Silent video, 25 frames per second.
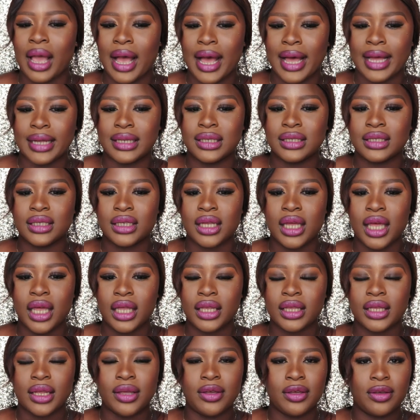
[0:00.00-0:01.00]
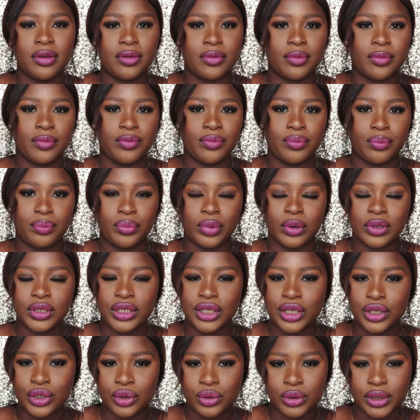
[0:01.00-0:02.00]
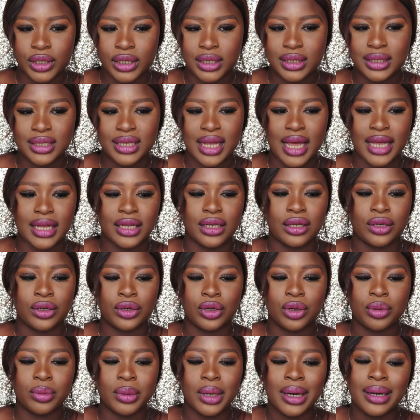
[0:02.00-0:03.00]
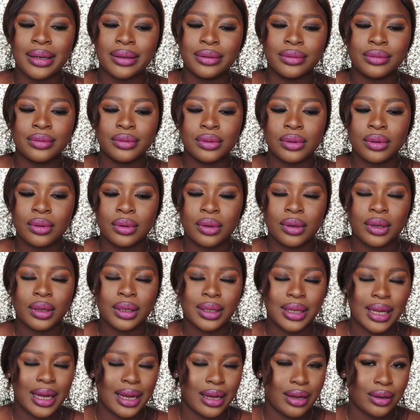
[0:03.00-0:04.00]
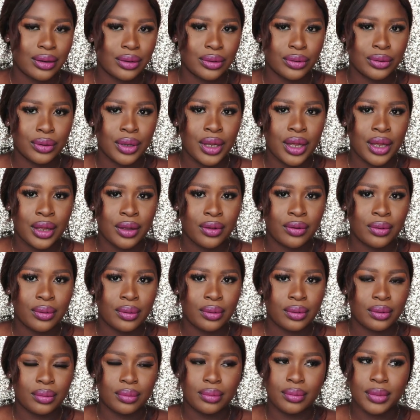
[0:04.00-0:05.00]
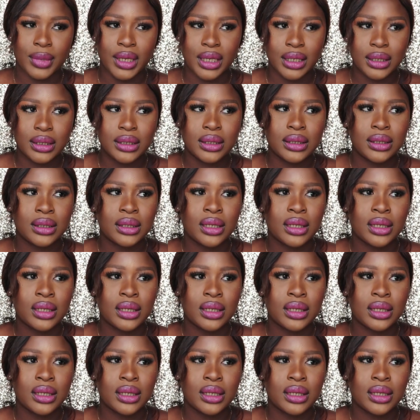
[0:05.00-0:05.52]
And the protein you eat are your normal cow meat,